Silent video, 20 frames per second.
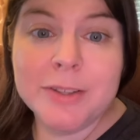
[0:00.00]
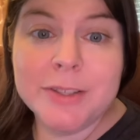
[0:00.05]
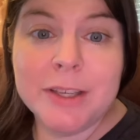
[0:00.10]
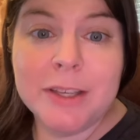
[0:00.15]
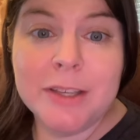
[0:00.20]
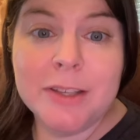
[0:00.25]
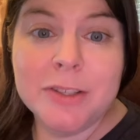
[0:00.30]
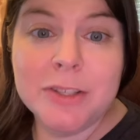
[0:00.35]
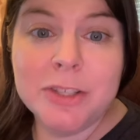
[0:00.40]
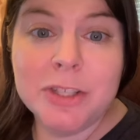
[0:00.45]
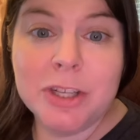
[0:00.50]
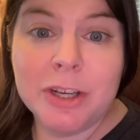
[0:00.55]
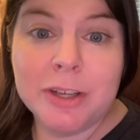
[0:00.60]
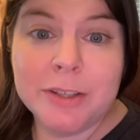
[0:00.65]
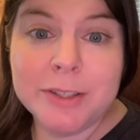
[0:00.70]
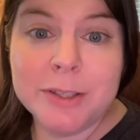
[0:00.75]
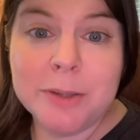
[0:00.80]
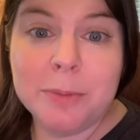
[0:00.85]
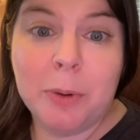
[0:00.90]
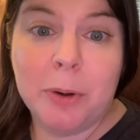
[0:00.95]
he's
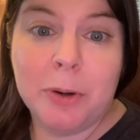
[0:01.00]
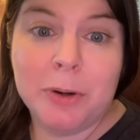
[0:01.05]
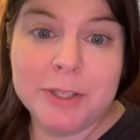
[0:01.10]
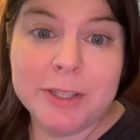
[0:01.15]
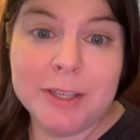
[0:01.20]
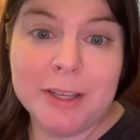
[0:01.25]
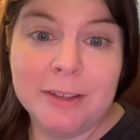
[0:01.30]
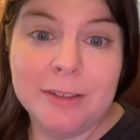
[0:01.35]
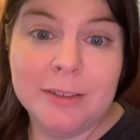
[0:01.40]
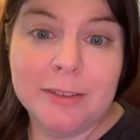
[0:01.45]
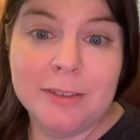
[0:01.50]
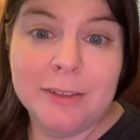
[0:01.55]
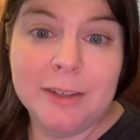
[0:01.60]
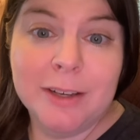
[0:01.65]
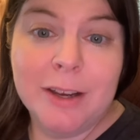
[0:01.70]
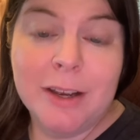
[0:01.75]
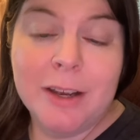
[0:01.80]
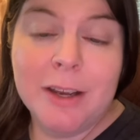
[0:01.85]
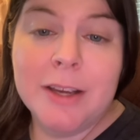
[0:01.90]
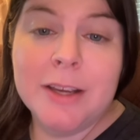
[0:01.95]
just a person.
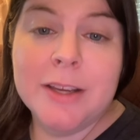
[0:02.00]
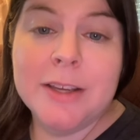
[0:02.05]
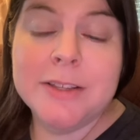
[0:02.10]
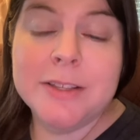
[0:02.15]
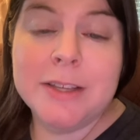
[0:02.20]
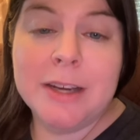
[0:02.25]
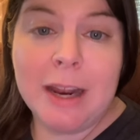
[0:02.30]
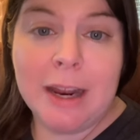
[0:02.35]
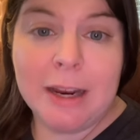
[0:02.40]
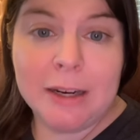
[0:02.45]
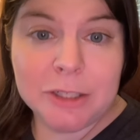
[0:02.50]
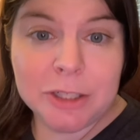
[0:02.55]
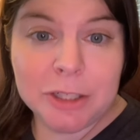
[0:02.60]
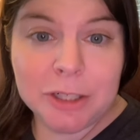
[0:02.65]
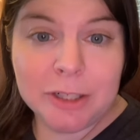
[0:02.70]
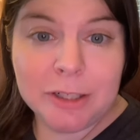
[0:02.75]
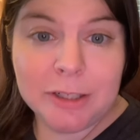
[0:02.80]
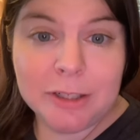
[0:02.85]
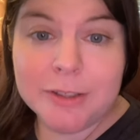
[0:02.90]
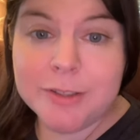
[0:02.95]
He's an
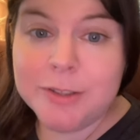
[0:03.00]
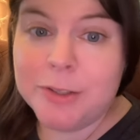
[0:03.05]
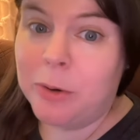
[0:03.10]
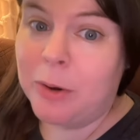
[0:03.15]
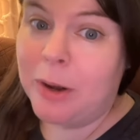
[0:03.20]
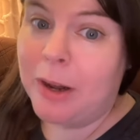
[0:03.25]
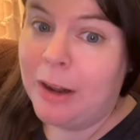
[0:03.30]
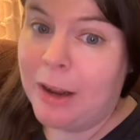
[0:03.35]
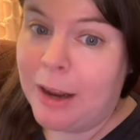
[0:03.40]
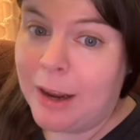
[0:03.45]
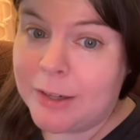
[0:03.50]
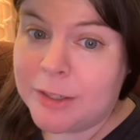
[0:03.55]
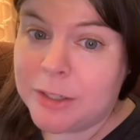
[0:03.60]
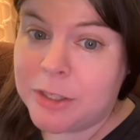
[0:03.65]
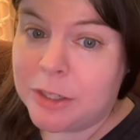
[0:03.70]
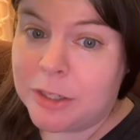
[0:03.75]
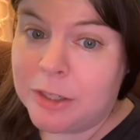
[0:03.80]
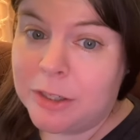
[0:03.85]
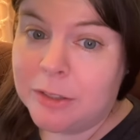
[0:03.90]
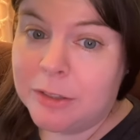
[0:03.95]
actor, he's a great
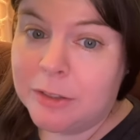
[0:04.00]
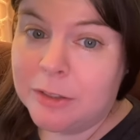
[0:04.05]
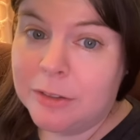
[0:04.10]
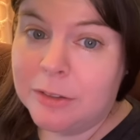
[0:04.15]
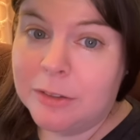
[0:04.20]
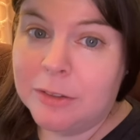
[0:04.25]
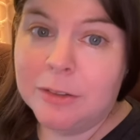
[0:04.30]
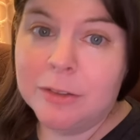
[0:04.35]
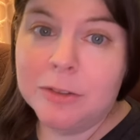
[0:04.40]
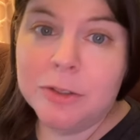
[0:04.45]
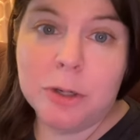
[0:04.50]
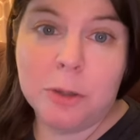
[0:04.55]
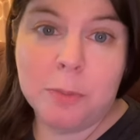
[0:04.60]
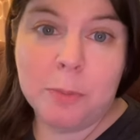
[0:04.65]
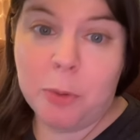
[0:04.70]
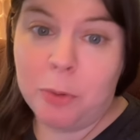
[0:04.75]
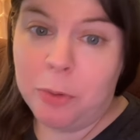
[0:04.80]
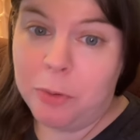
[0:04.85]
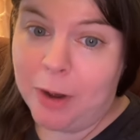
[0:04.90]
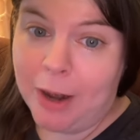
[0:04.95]
actor,
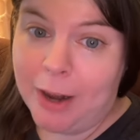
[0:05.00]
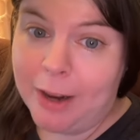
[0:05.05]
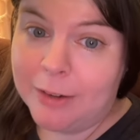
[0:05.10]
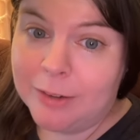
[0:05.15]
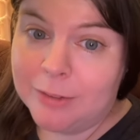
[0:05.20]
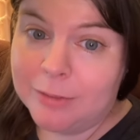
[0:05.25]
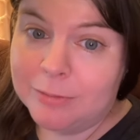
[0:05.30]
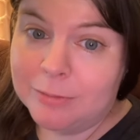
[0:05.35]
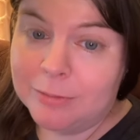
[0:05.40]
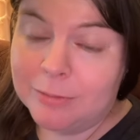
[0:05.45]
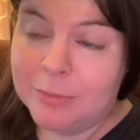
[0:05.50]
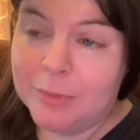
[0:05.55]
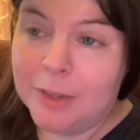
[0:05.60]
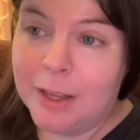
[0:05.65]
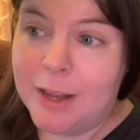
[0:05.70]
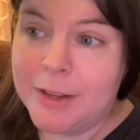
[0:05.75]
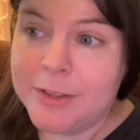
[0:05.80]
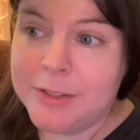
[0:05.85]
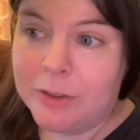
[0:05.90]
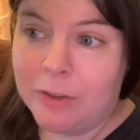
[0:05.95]
triple threat,
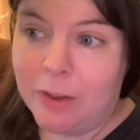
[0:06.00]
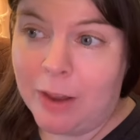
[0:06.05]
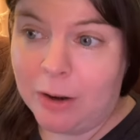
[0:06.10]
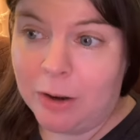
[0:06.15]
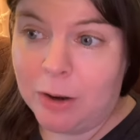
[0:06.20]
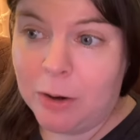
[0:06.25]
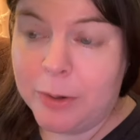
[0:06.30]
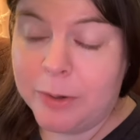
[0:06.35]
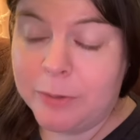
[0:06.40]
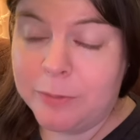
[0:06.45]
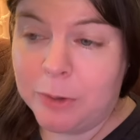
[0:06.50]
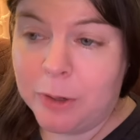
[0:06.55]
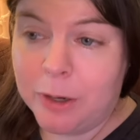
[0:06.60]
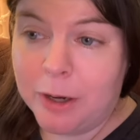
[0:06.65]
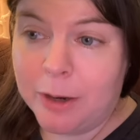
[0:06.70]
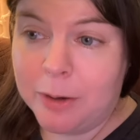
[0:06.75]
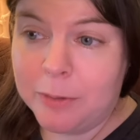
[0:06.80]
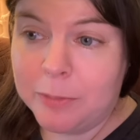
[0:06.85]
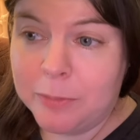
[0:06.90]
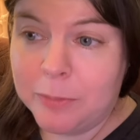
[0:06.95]
has a lot going for
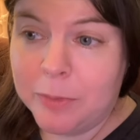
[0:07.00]
him.